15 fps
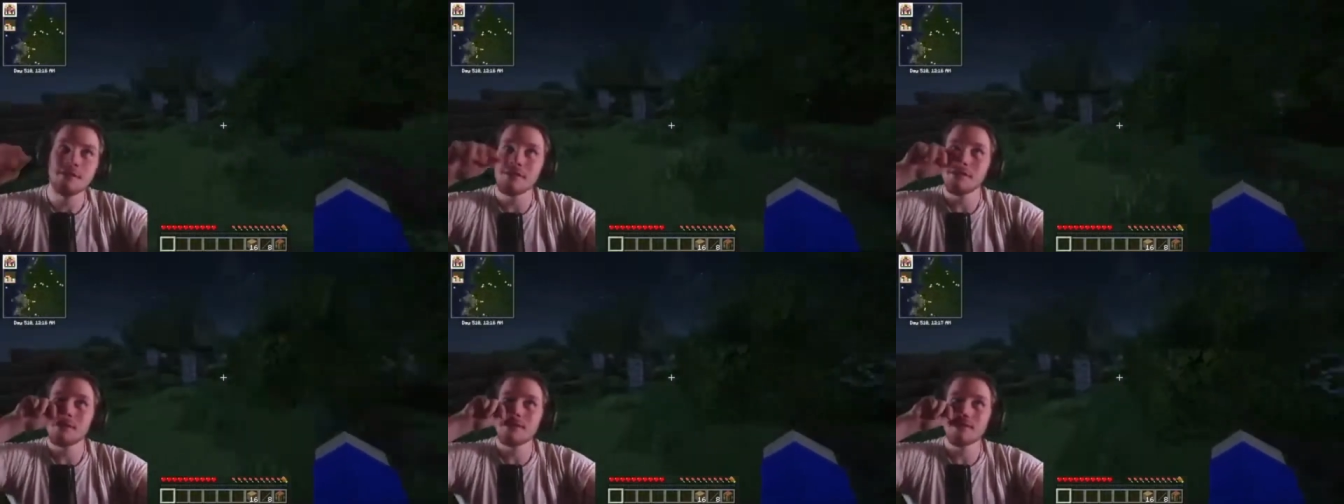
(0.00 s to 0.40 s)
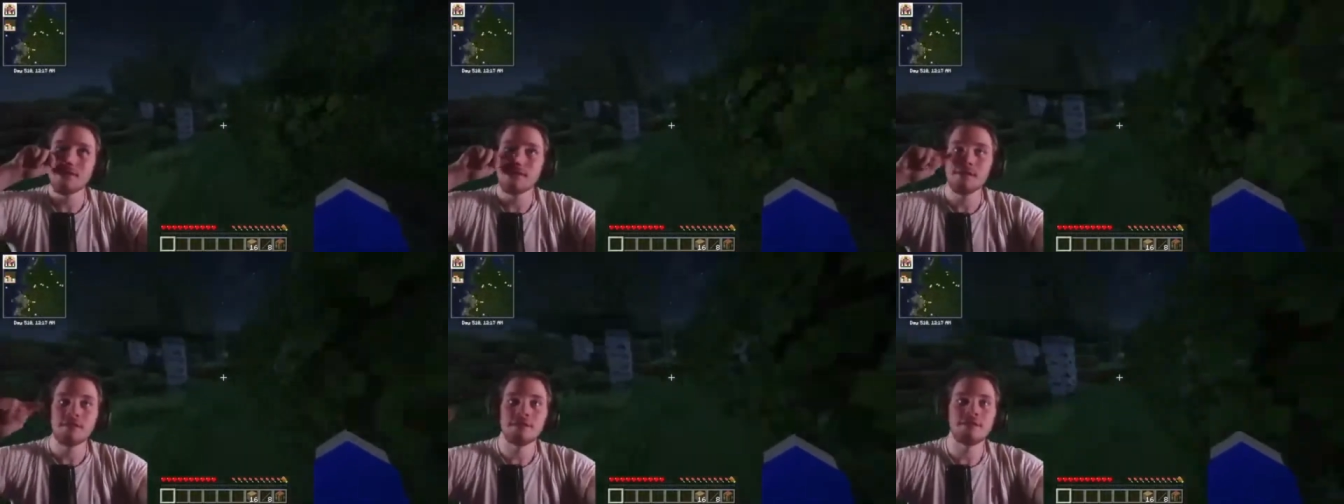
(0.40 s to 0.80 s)
You at
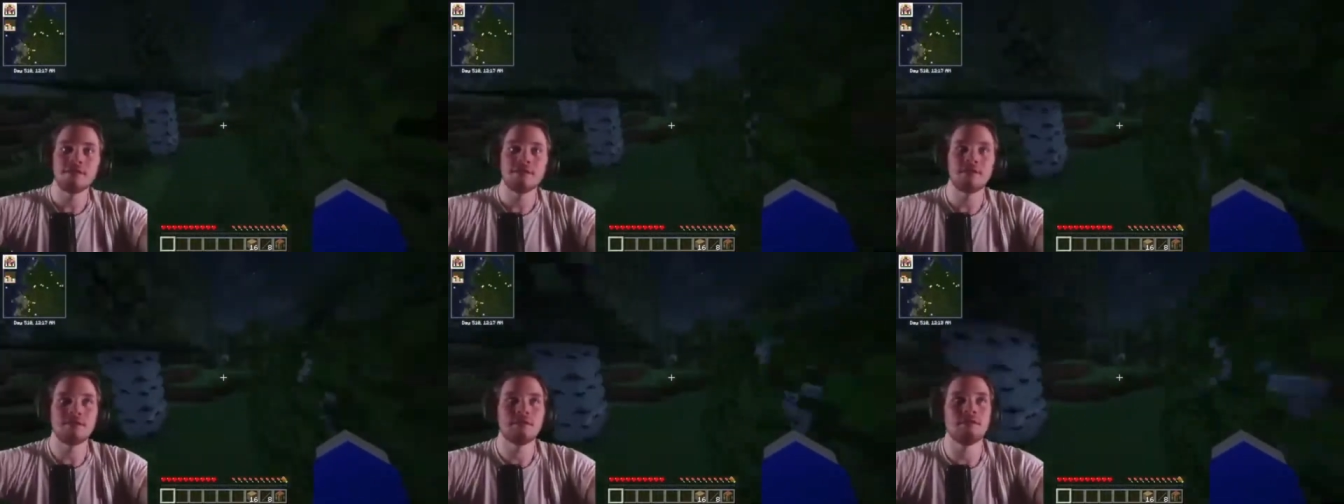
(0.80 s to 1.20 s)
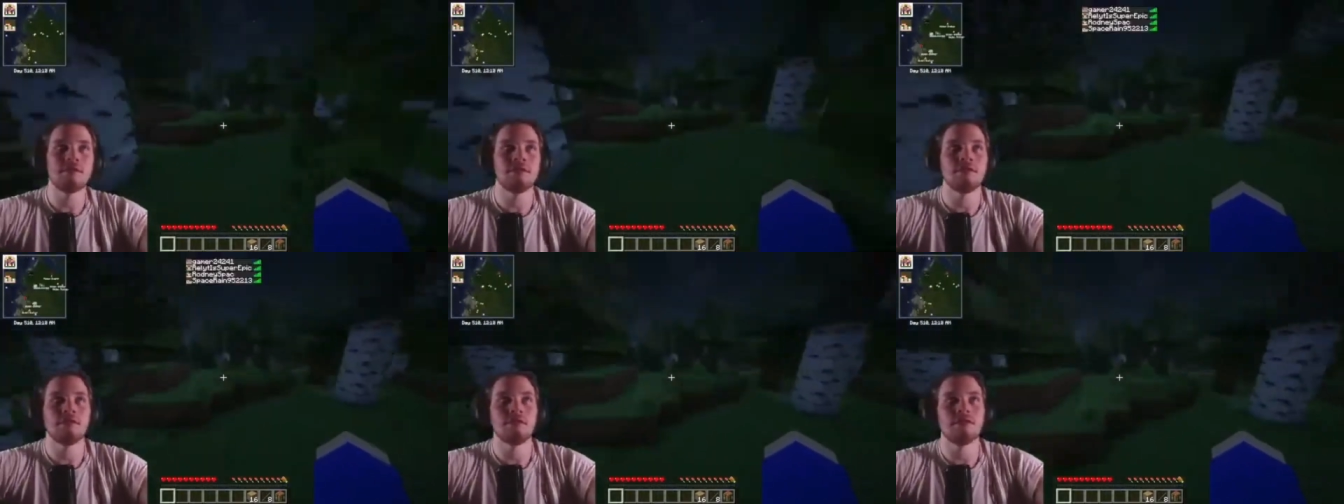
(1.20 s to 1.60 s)
you at
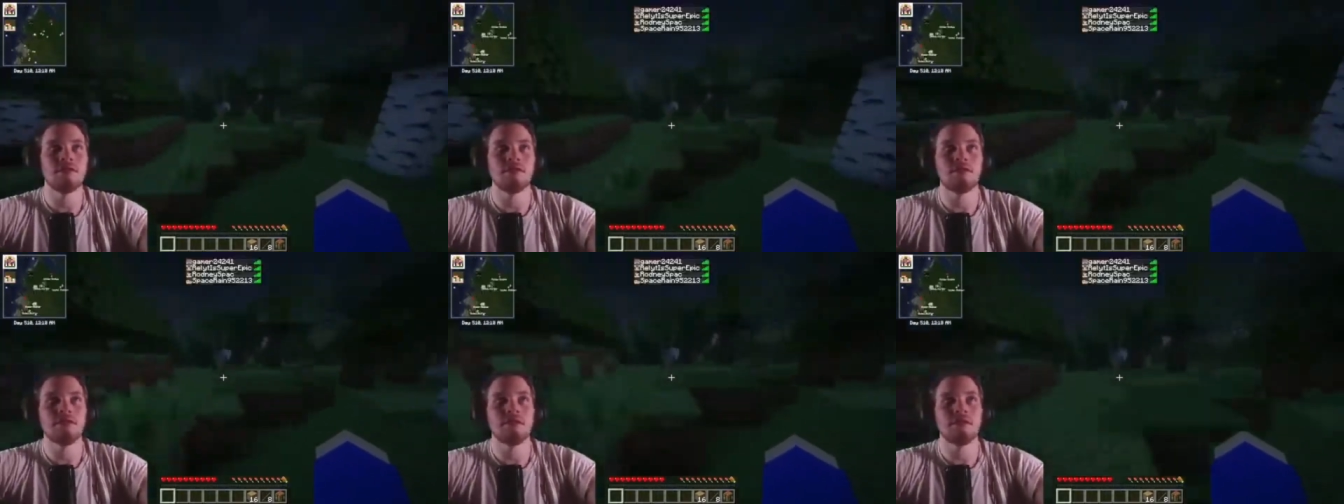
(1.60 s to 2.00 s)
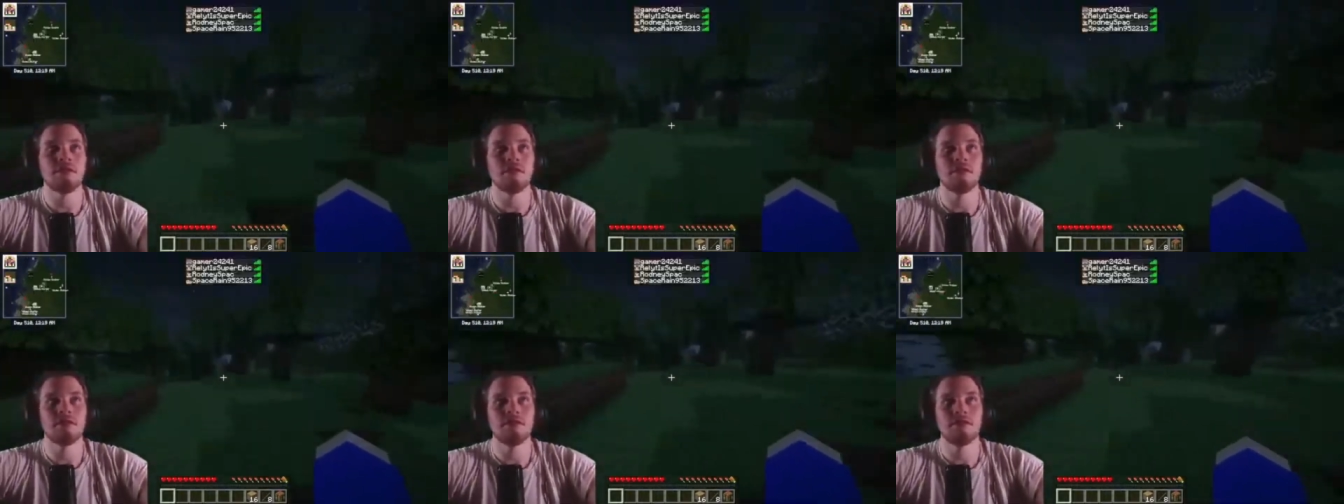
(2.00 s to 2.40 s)
spawn? Stay
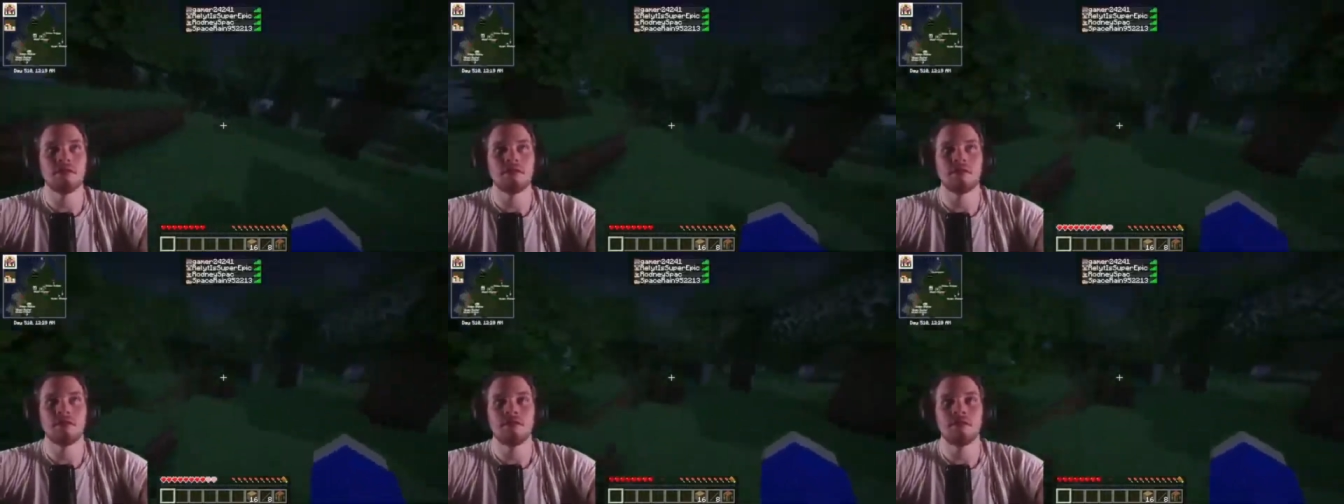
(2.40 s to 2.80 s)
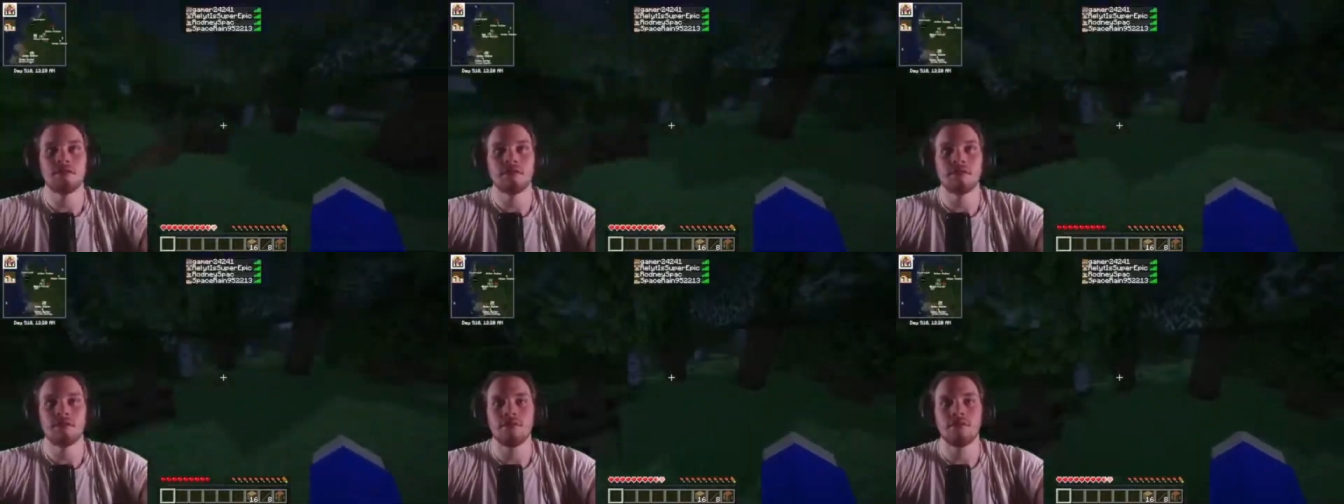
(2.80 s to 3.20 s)
at spawn. I'll come
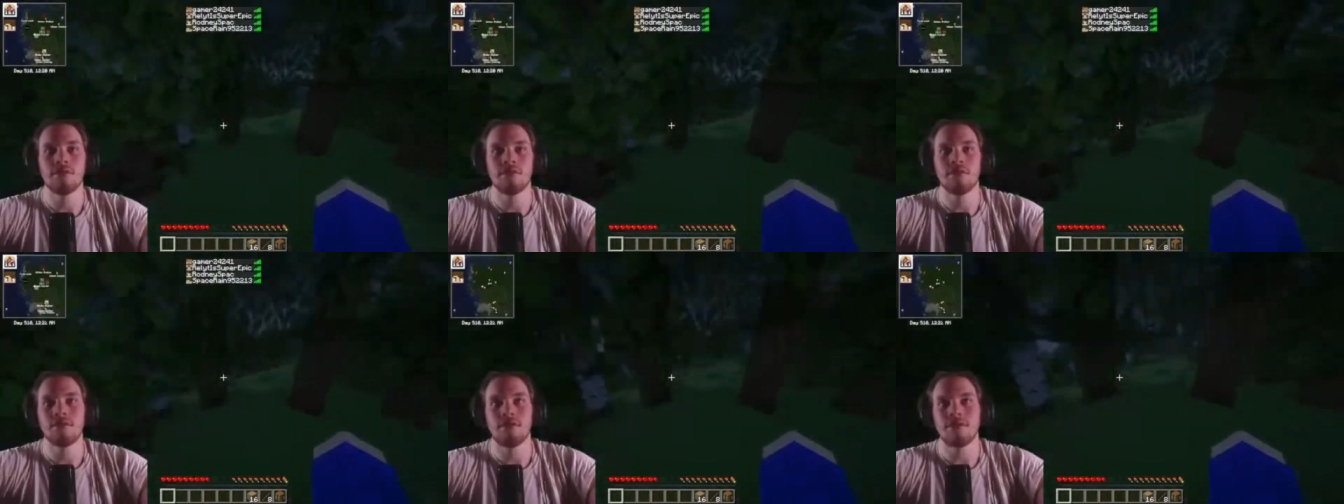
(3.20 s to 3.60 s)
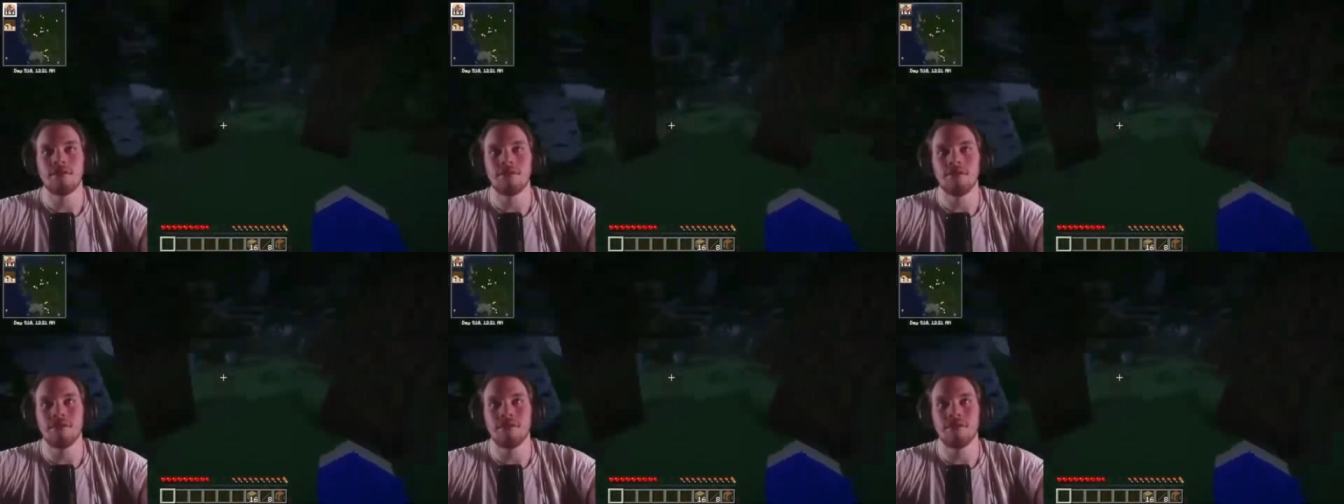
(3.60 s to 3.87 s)
get you, man.